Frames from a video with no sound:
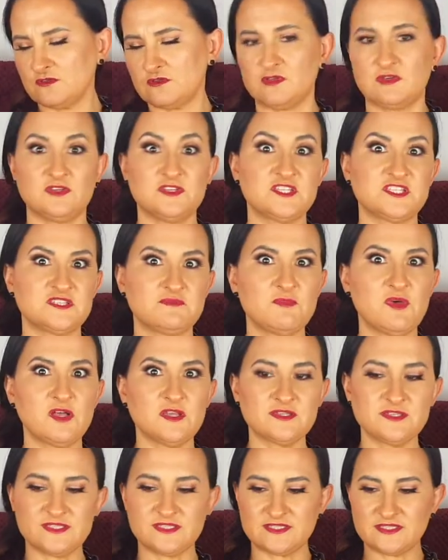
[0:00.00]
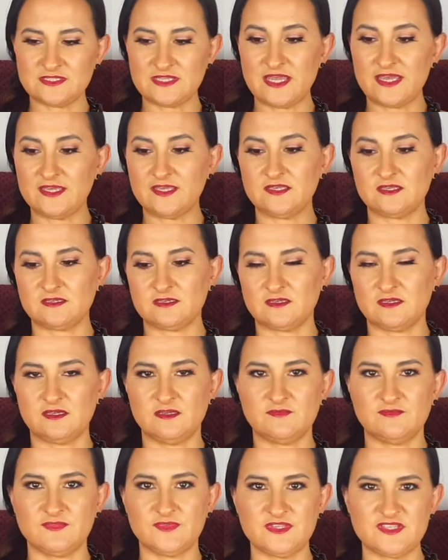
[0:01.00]
It smells like
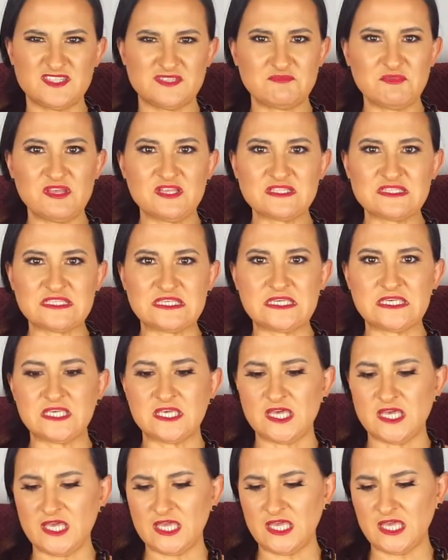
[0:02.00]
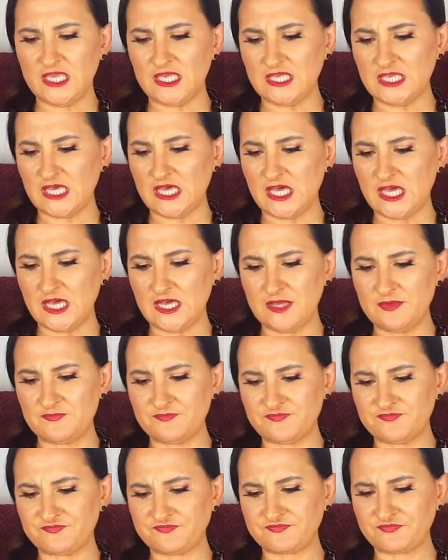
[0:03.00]
a
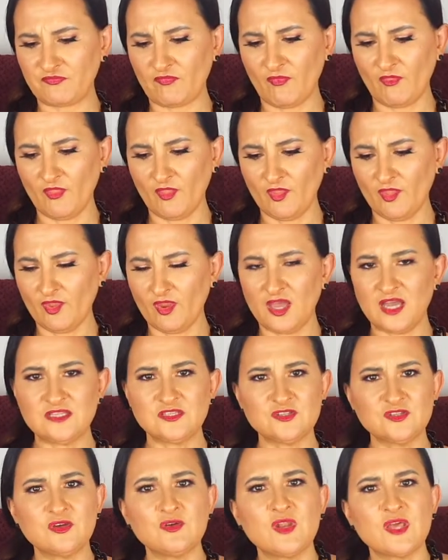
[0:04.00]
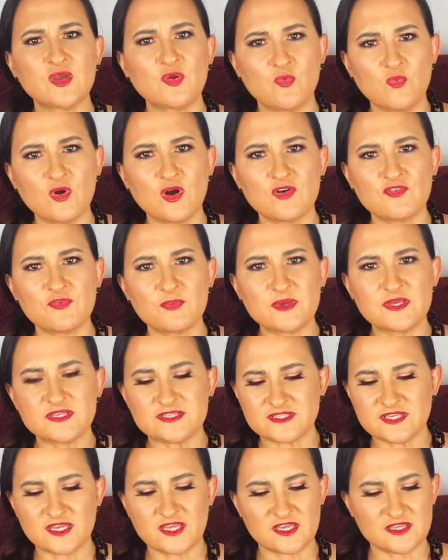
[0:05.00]
I don't know, like waft, but
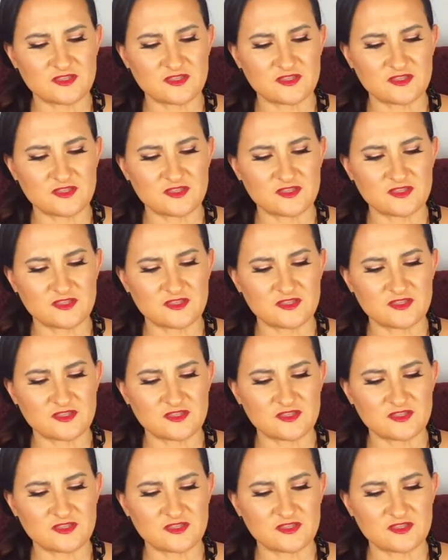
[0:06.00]
it's like a